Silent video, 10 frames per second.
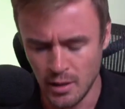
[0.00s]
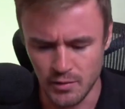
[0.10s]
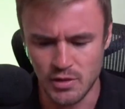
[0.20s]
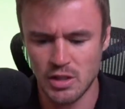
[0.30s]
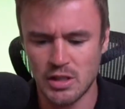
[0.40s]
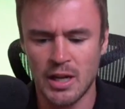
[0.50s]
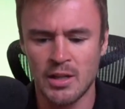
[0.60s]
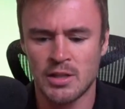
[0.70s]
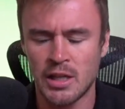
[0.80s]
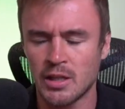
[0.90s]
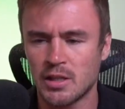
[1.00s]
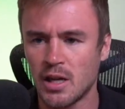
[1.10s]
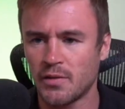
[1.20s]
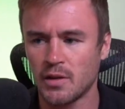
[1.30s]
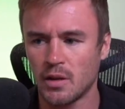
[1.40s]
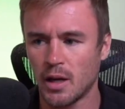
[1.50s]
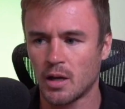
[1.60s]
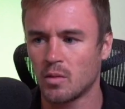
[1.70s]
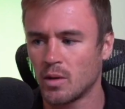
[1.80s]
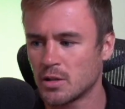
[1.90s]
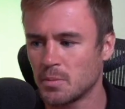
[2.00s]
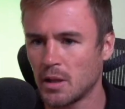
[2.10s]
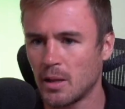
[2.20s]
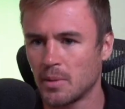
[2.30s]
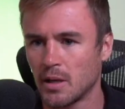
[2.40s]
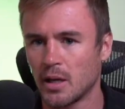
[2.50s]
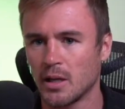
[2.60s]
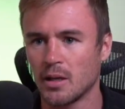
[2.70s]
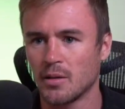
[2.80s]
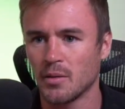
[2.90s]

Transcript: you've just started selling stuff, and you're like, where's my Lamborghini?